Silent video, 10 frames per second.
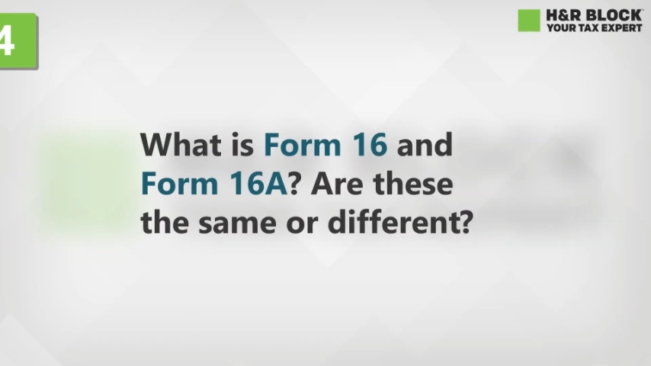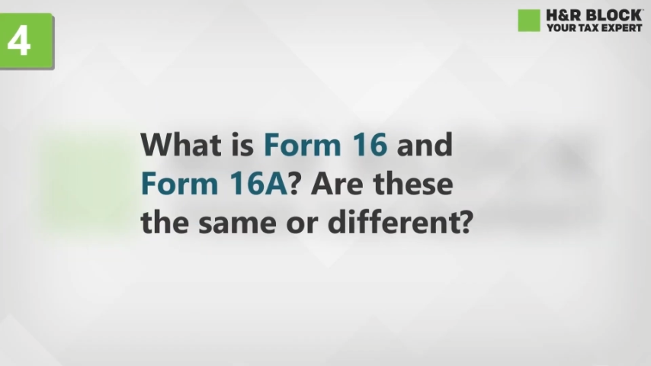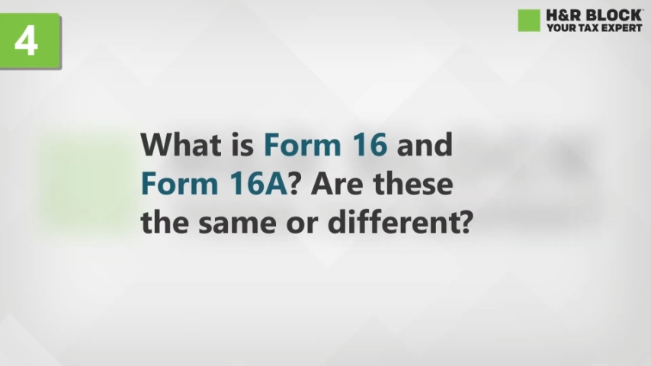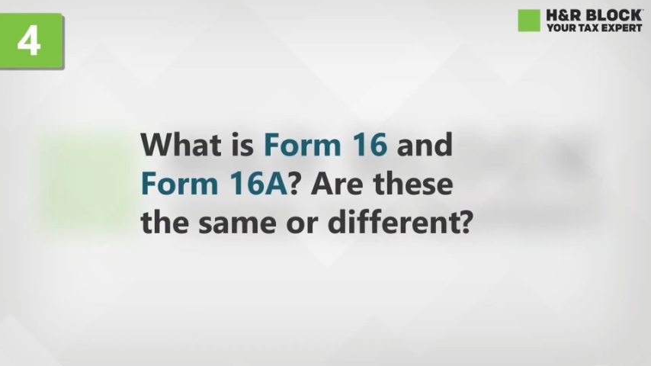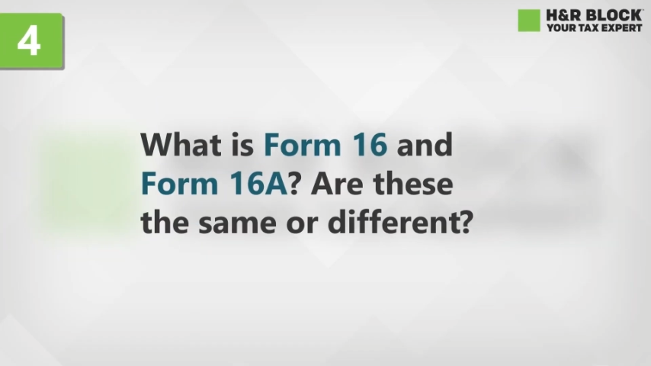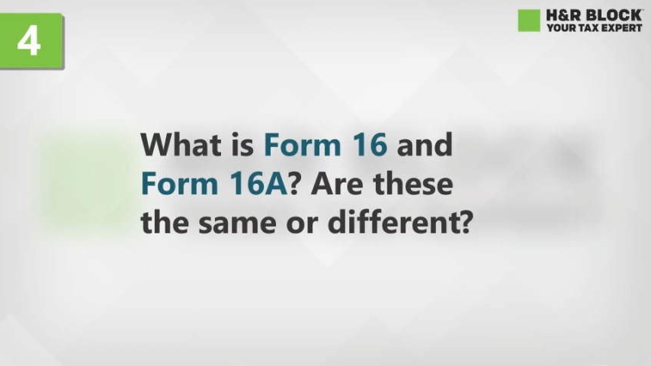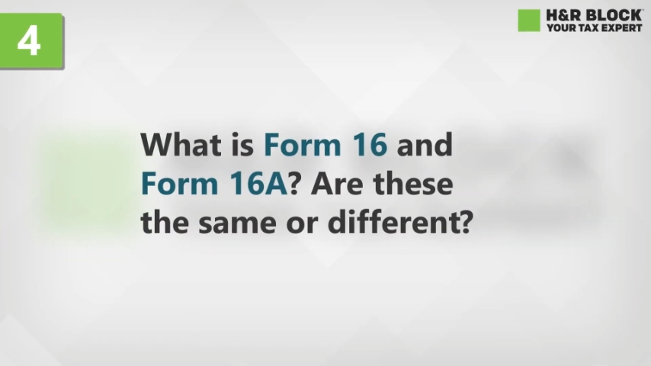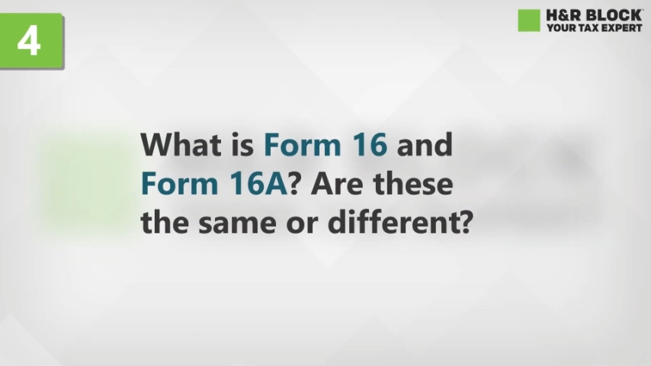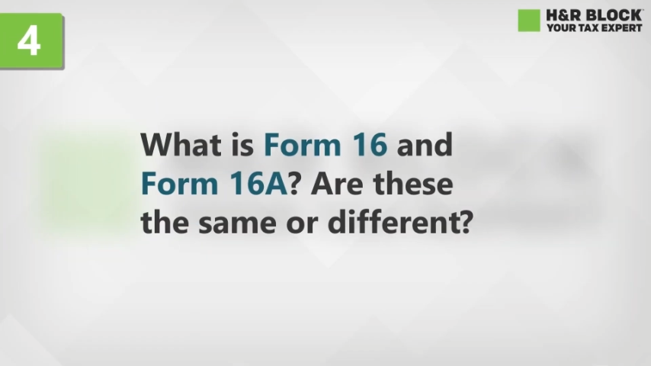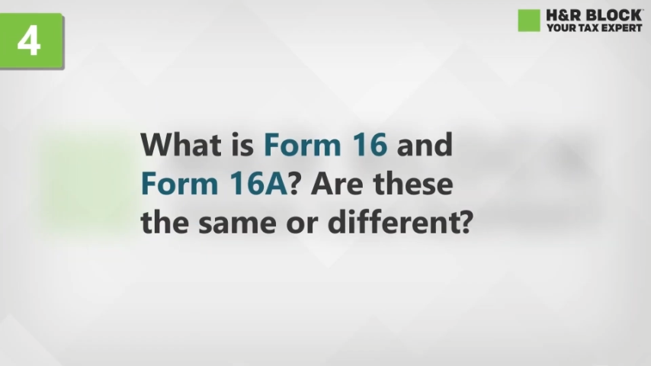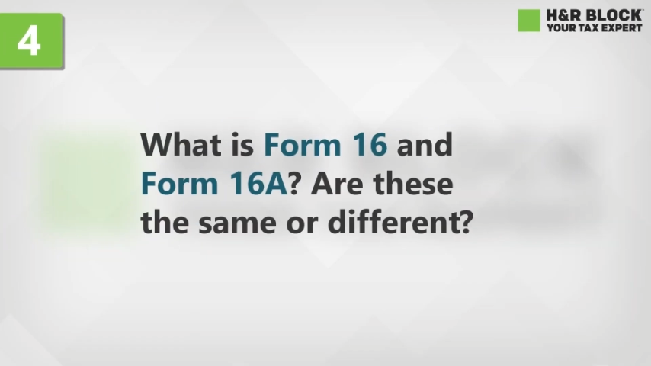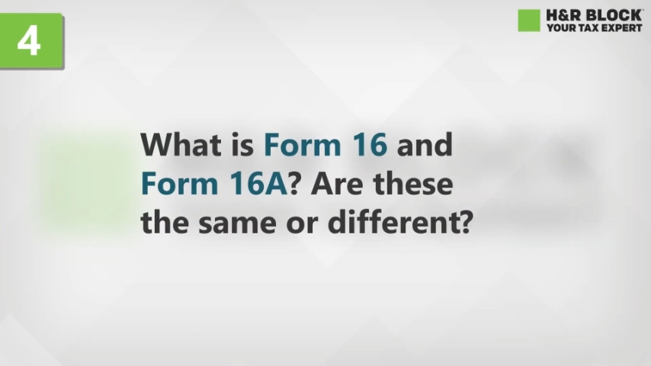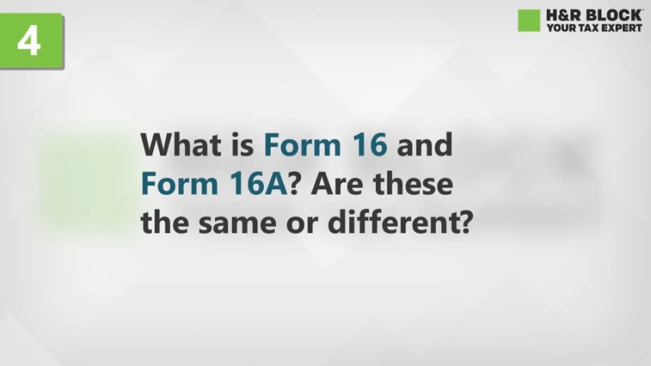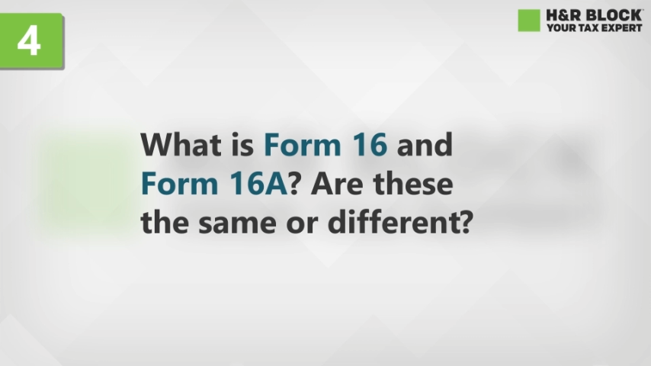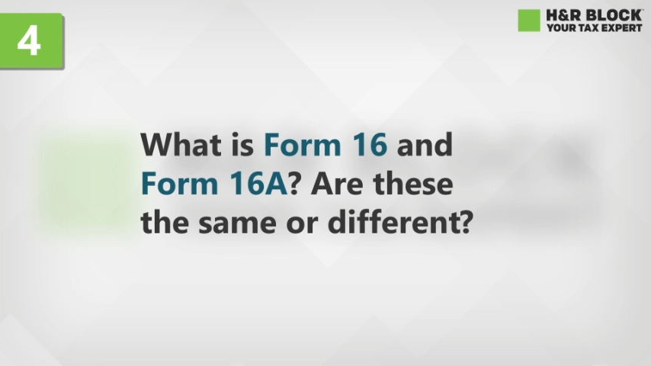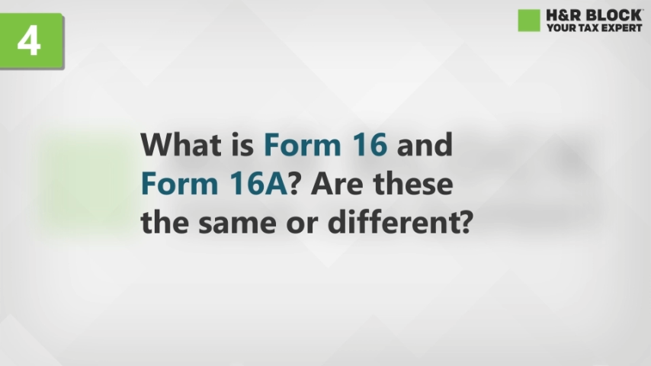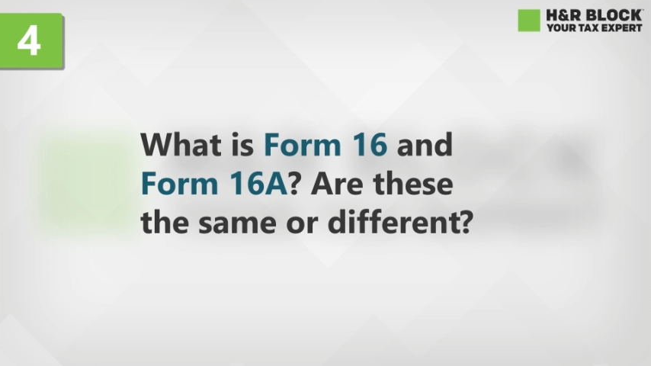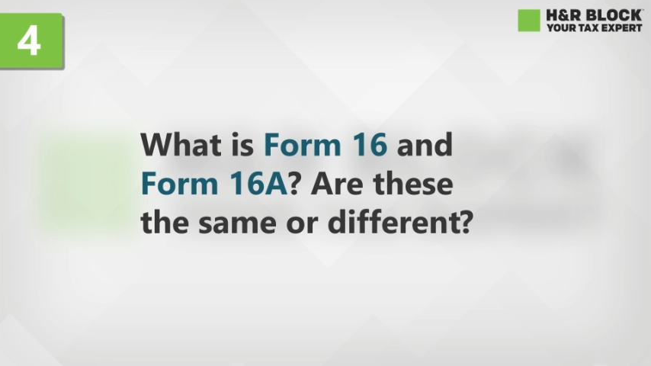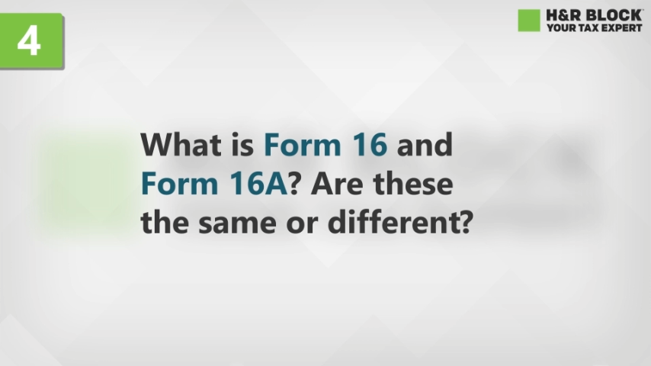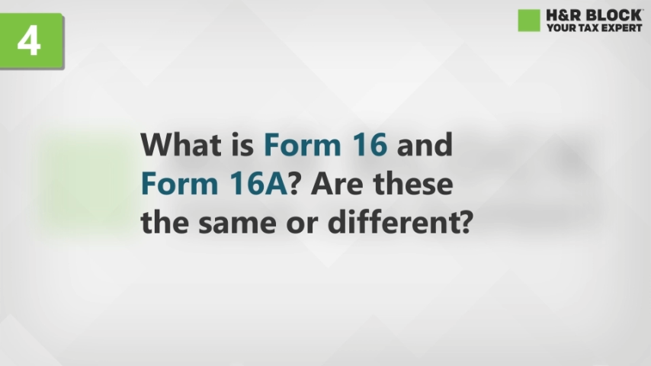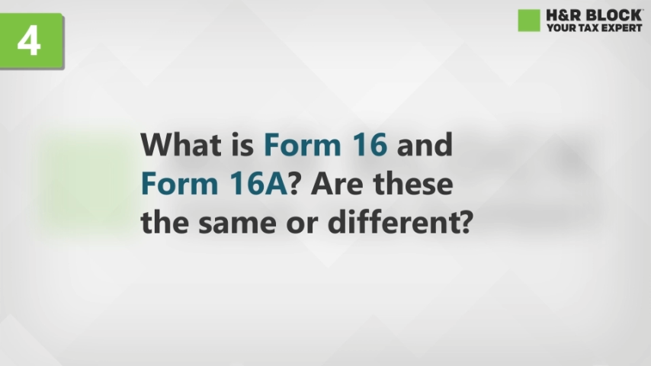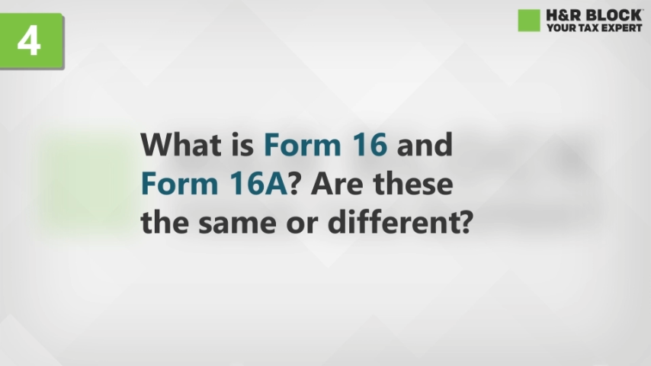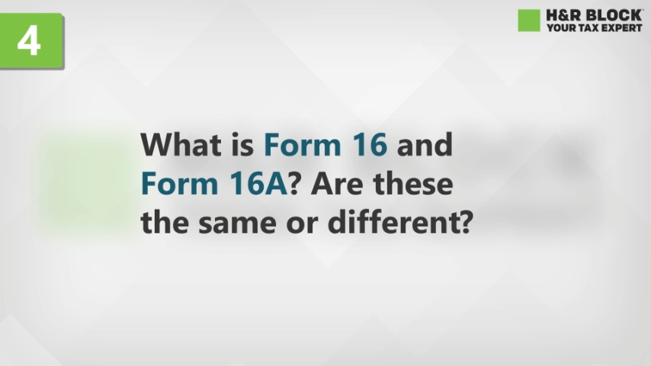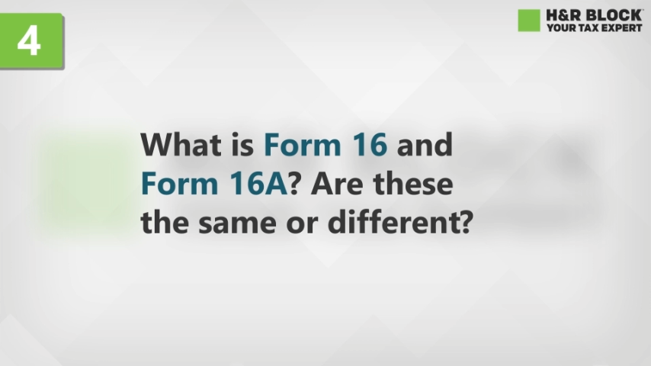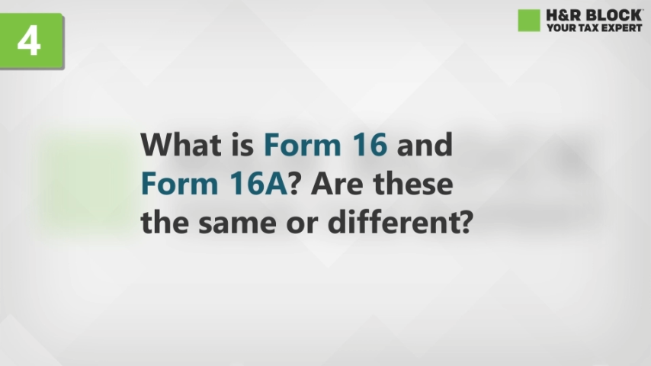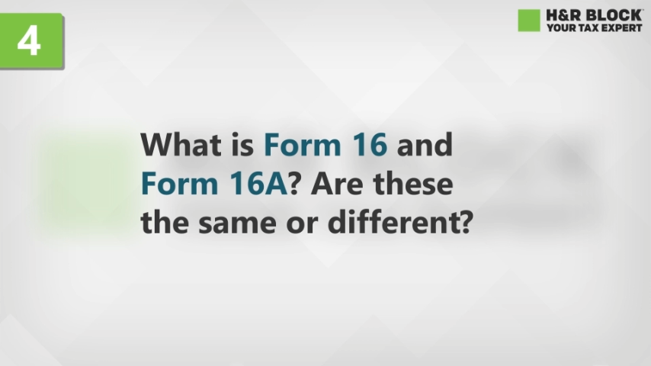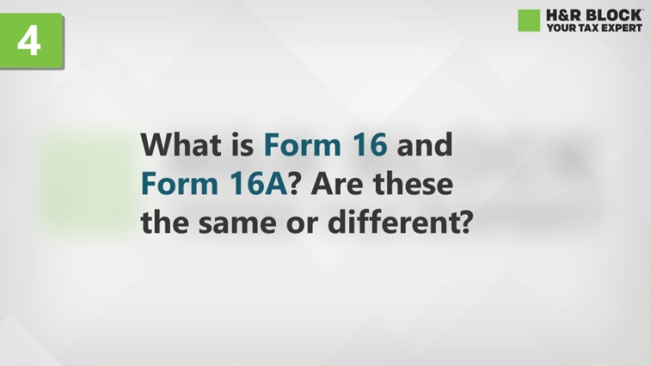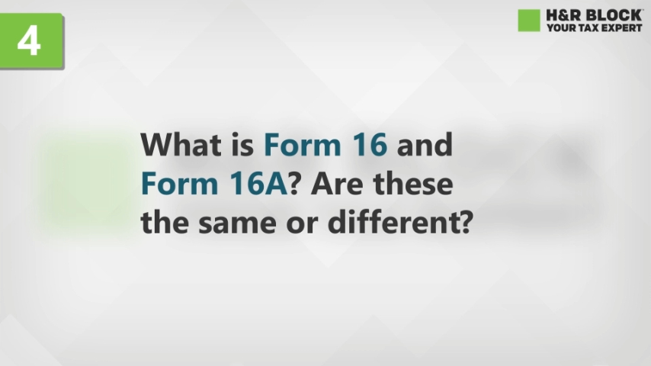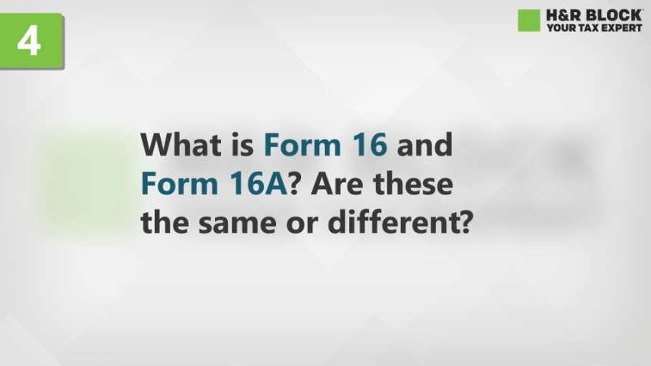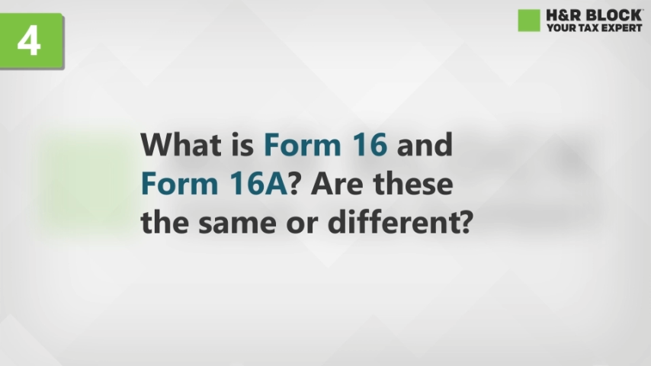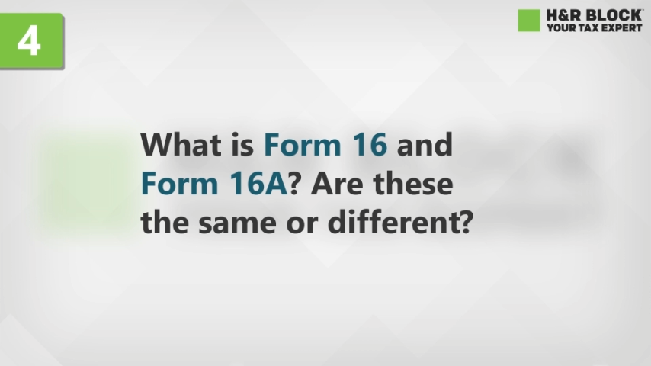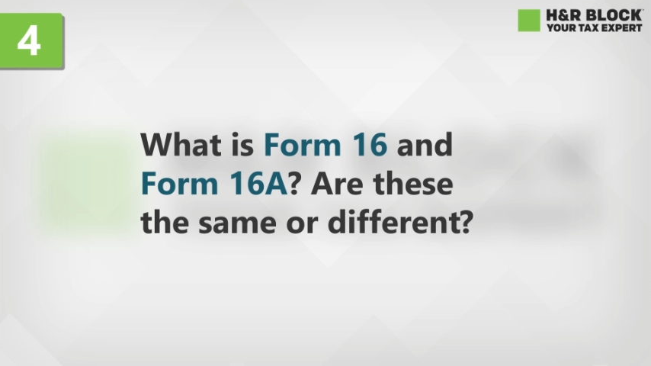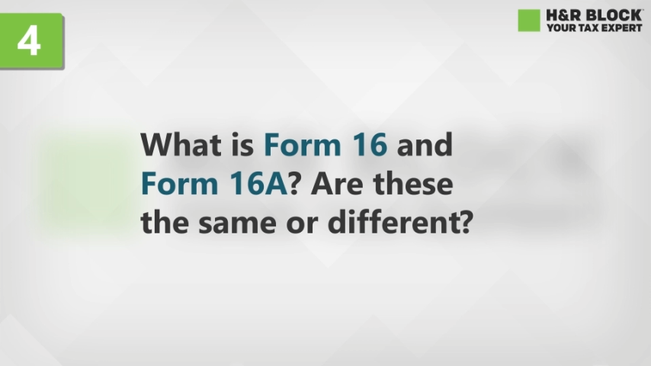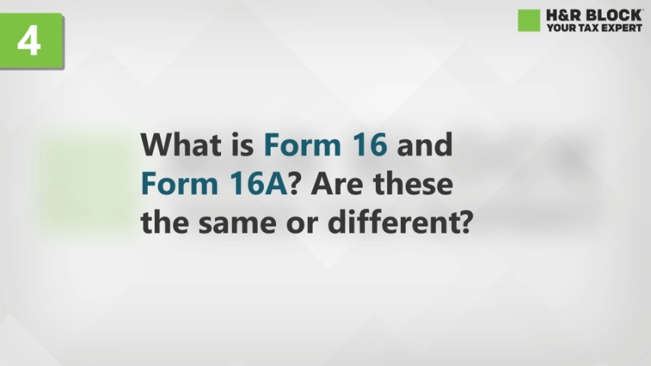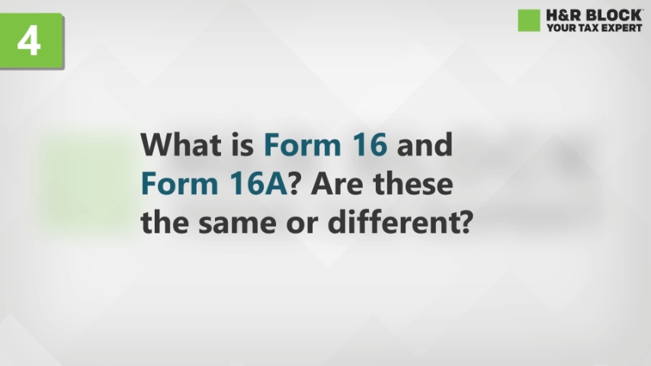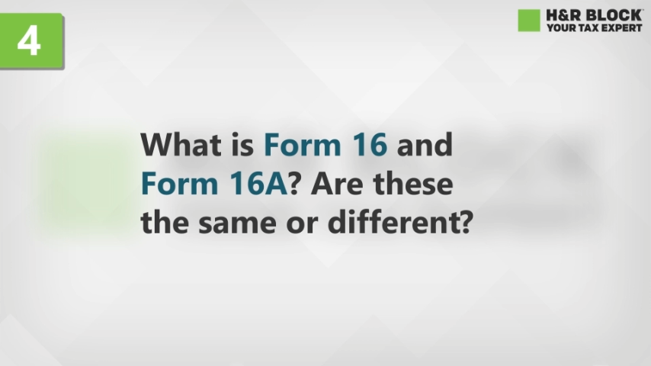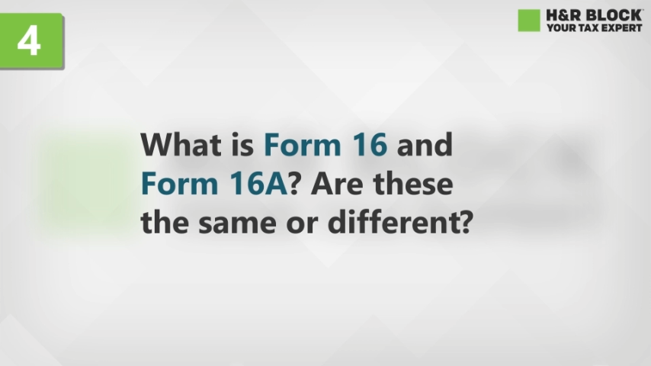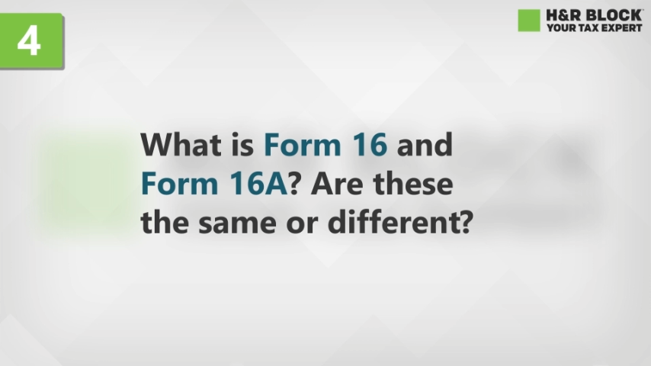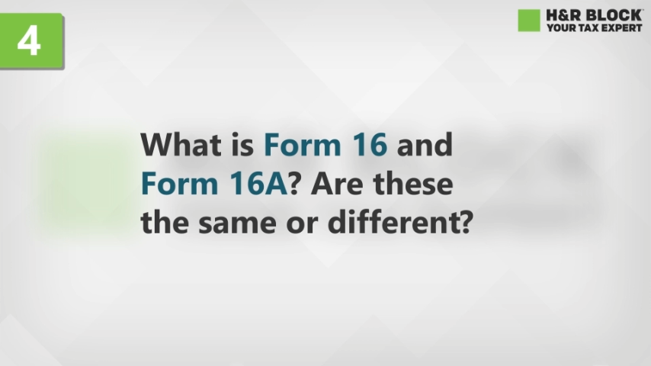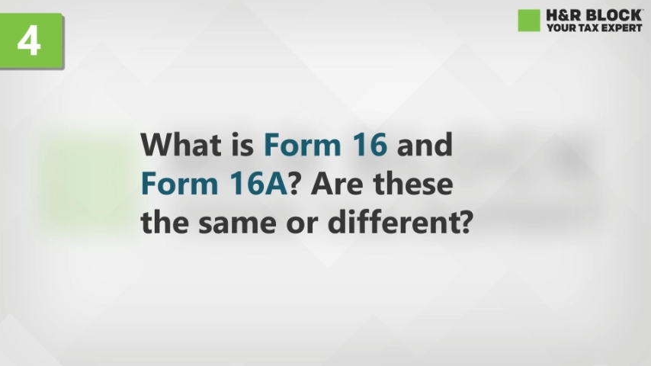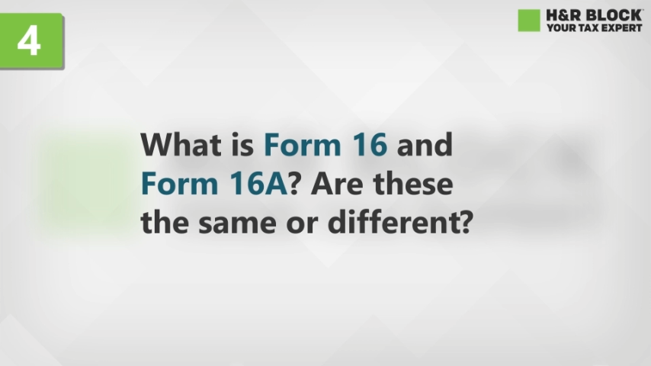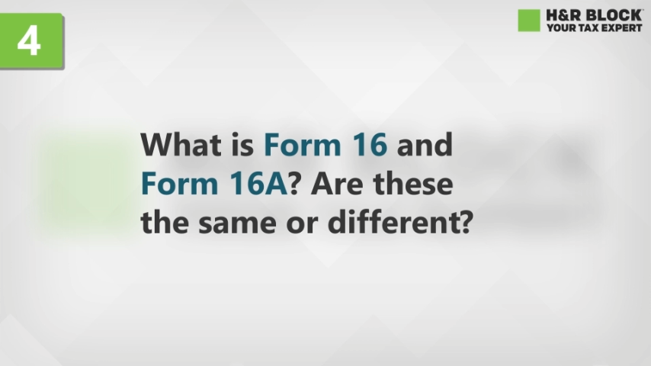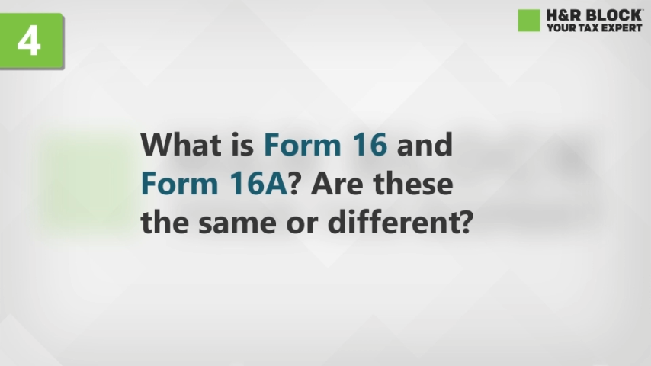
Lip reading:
No face is visible, so there are no lips to read.